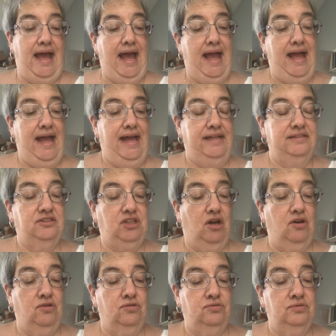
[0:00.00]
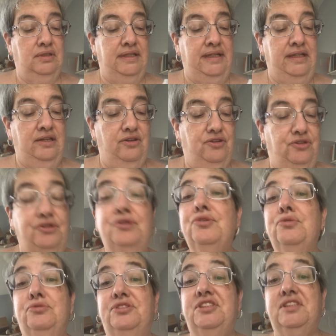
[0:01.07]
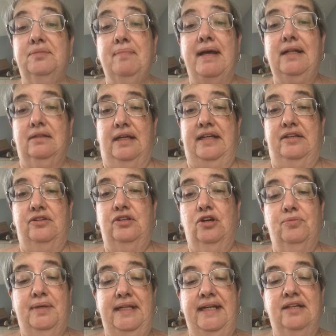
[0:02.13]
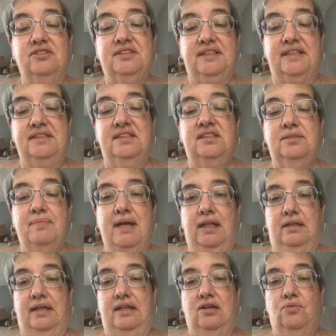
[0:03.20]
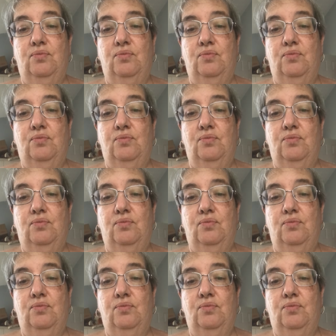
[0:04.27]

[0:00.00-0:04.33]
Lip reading: and only you smell it. Nobody else can smell it.